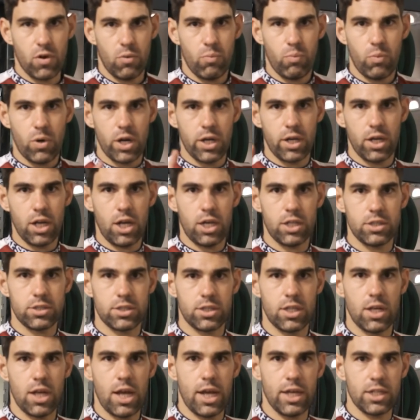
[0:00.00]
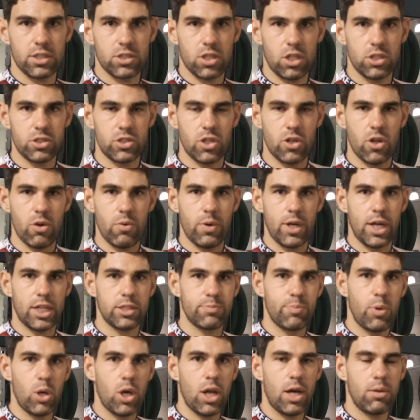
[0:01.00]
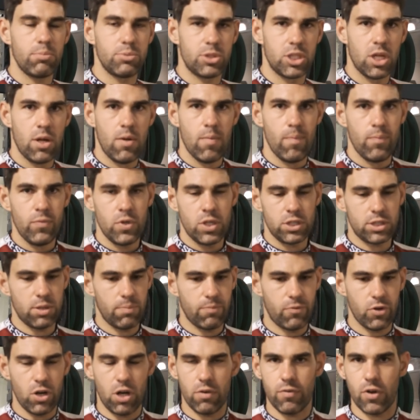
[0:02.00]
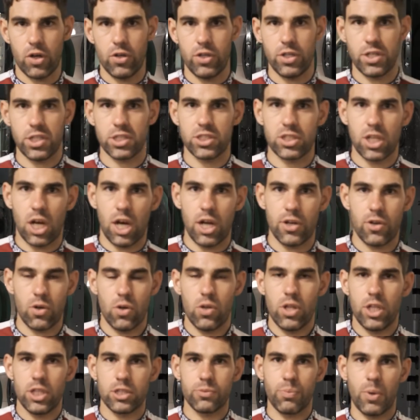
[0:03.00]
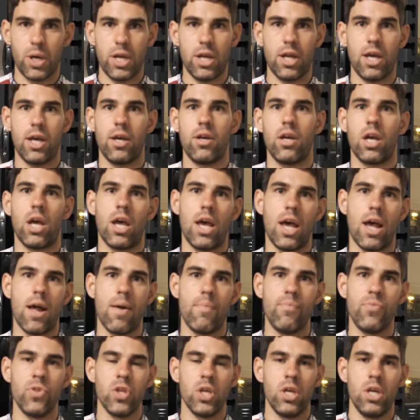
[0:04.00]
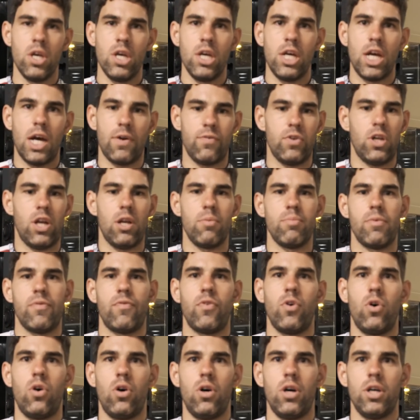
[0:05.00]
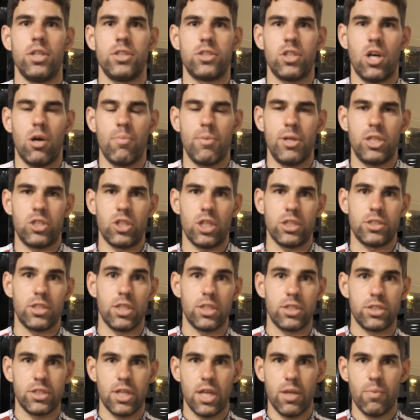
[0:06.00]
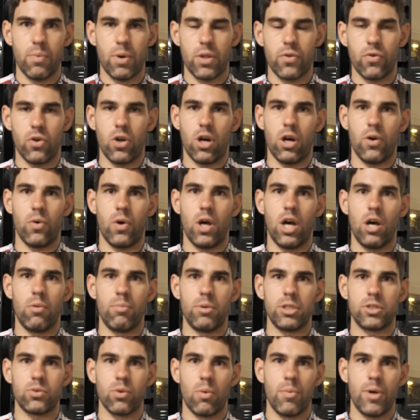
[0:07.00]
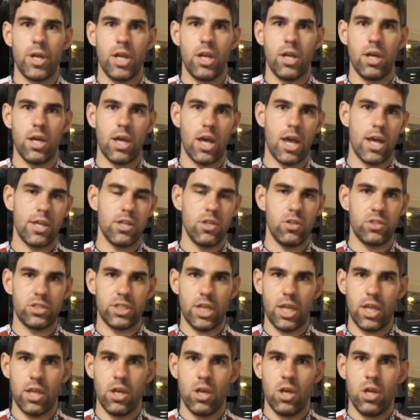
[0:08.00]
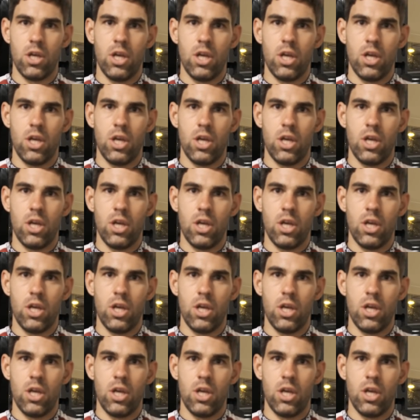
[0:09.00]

got one last exercise to do, and that's pull-ups. Something I've only just started doing this winter. Haven't done it before, so I'm interested to see whether or not it will help my swimming. You see